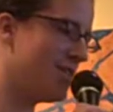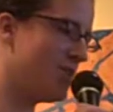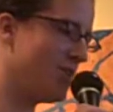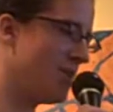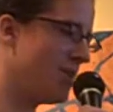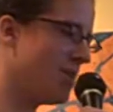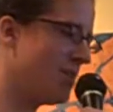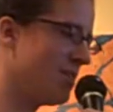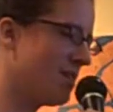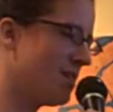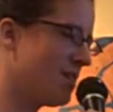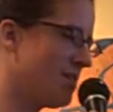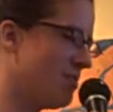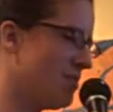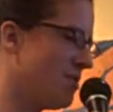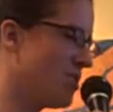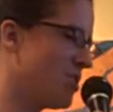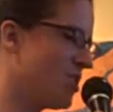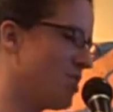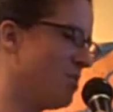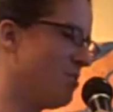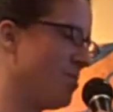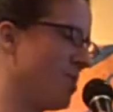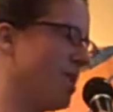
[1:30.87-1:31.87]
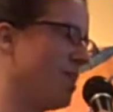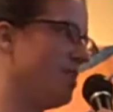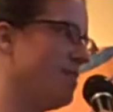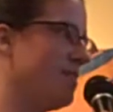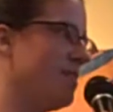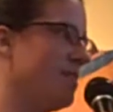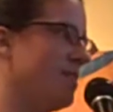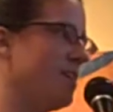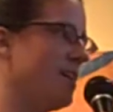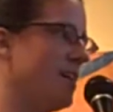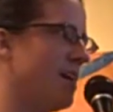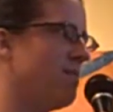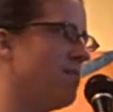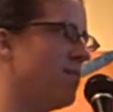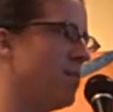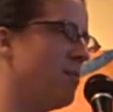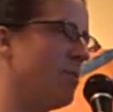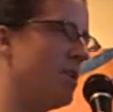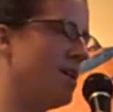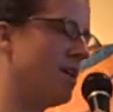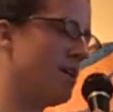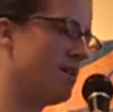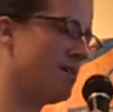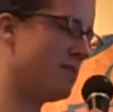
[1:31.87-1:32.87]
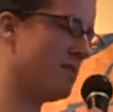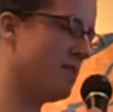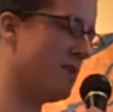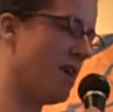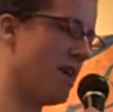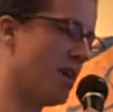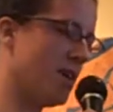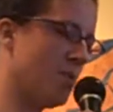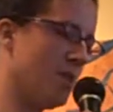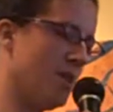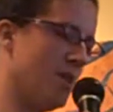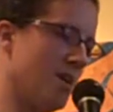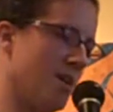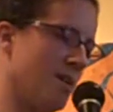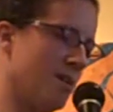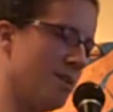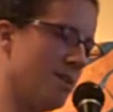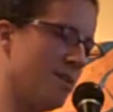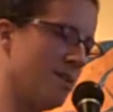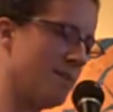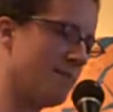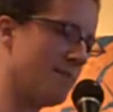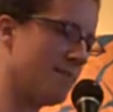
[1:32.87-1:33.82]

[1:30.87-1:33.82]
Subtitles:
During the commercial break, everyone gets an aqua lung.